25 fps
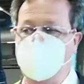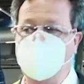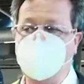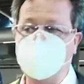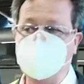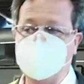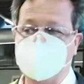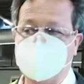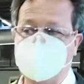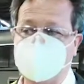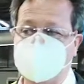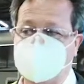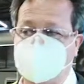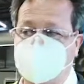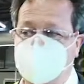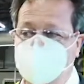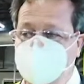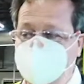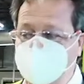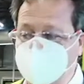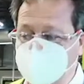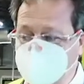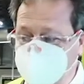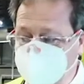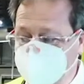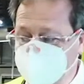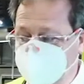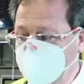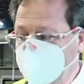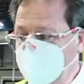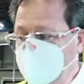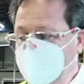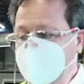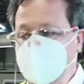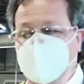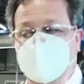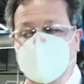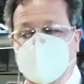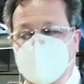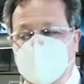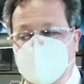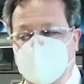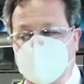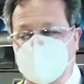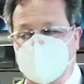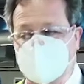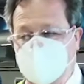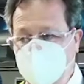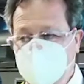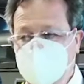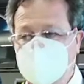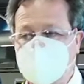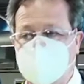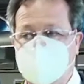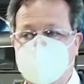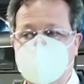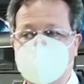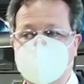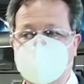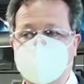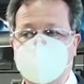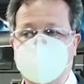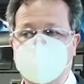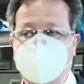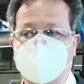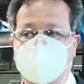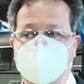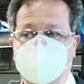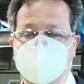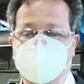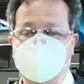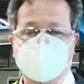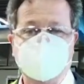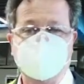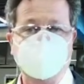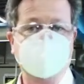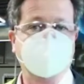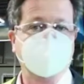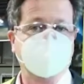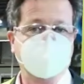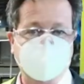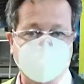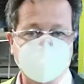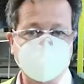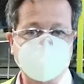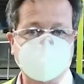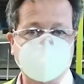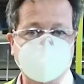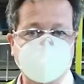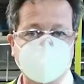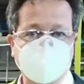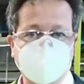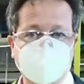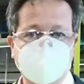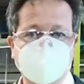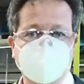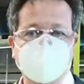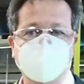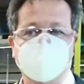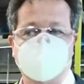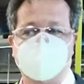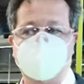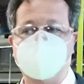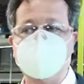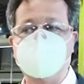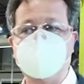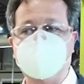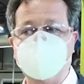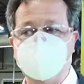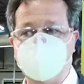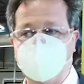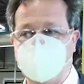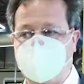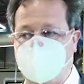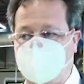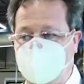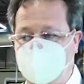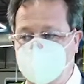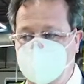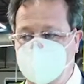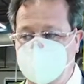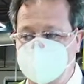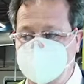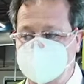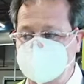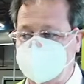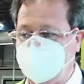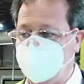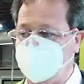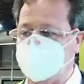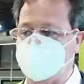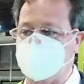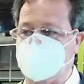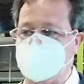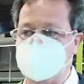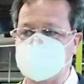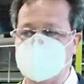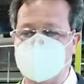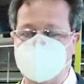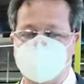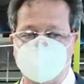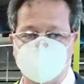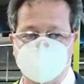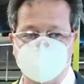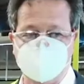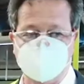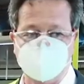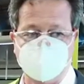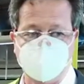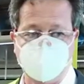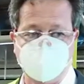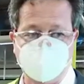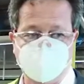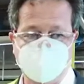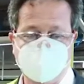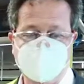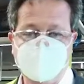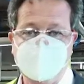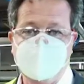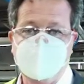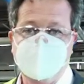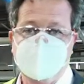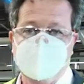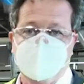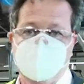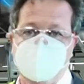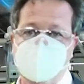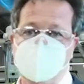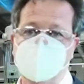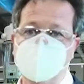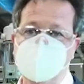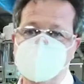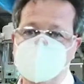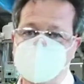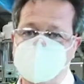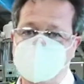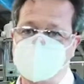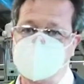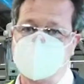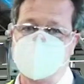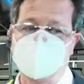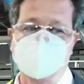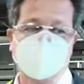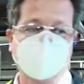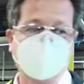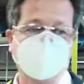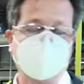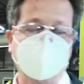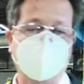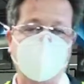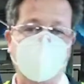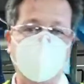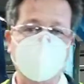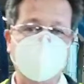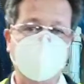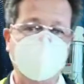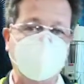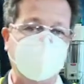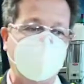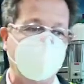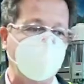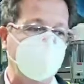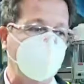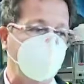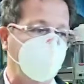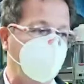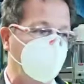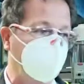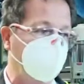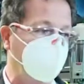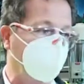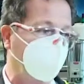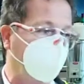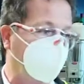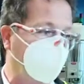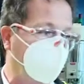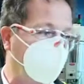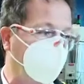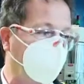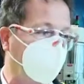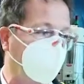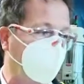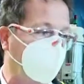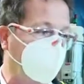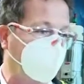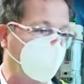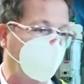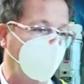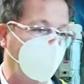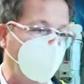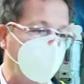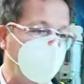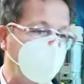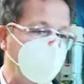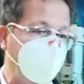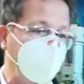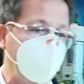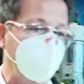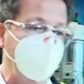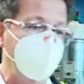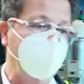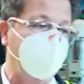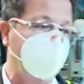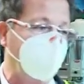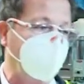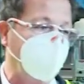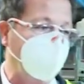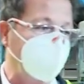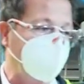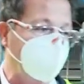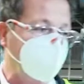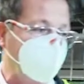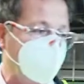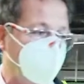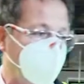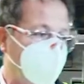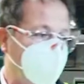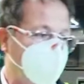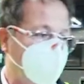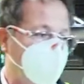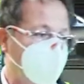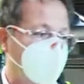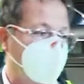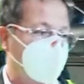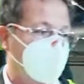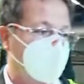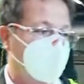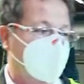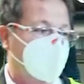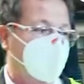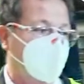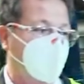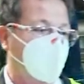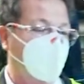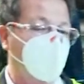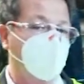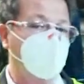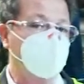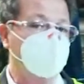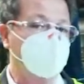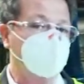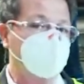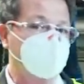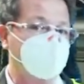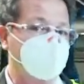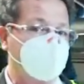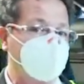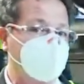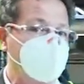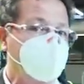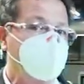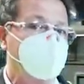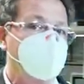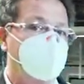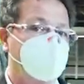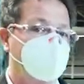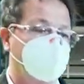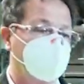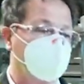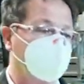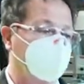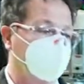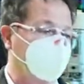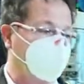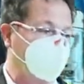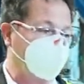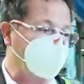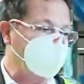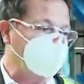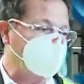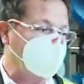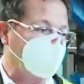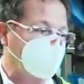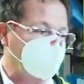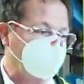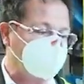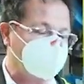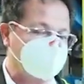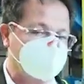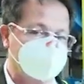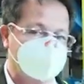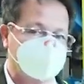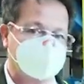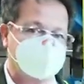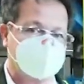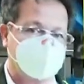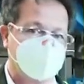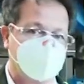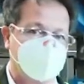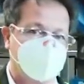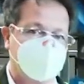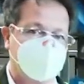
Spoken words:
all these different conduits in 5 days, 24 hours, especially for you. We do this from the small size, which you see from the left-hand side, all the way to the big sizes.